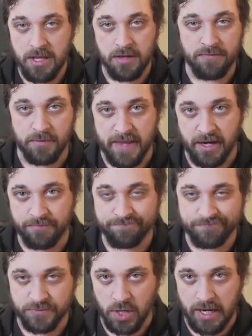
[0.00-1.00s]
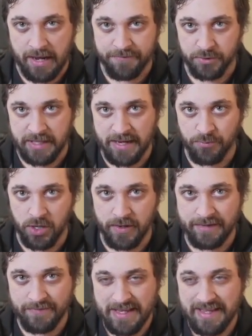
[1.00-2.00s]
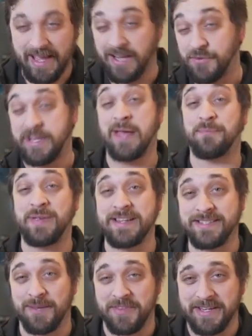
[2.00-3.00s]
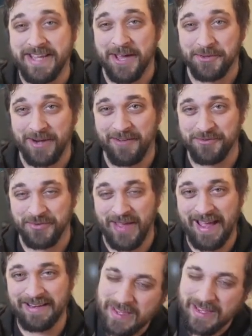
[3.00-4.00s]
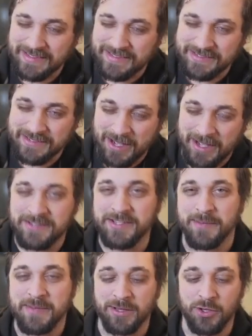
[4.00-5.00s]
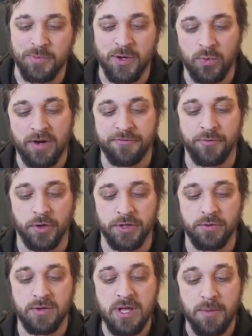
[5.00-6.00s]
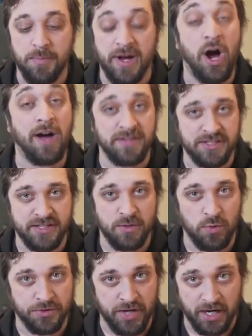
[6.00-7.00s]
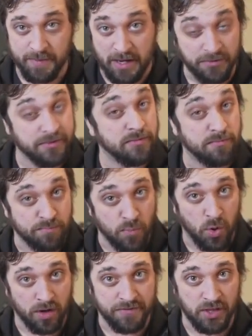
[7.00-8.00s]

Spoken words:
From there, draw half your library, and if you can't piece something together after that, it's going to be a little bit rough for you, but obviously we'll talk about more of the